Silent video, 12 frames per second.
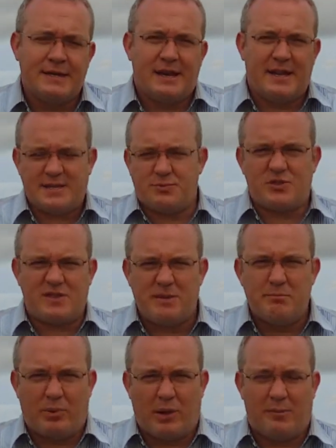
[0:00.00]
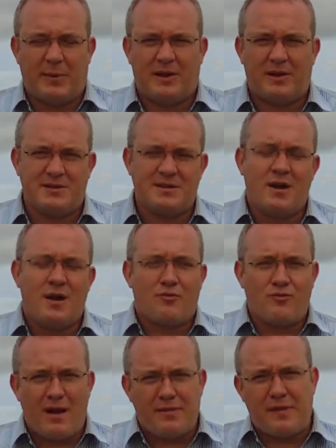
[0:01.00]
And that's much simpler, because
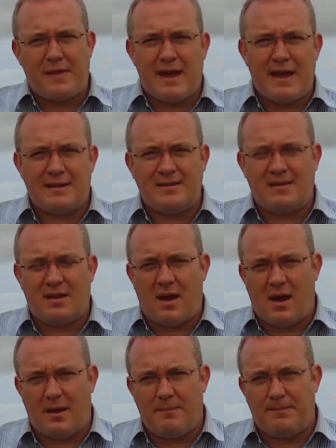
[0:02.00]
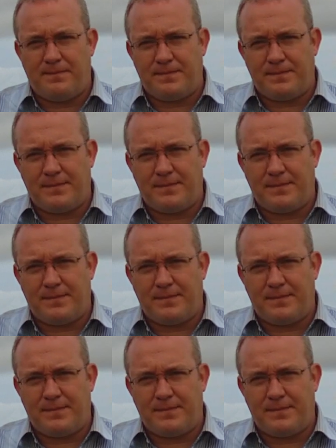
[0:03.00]
rather than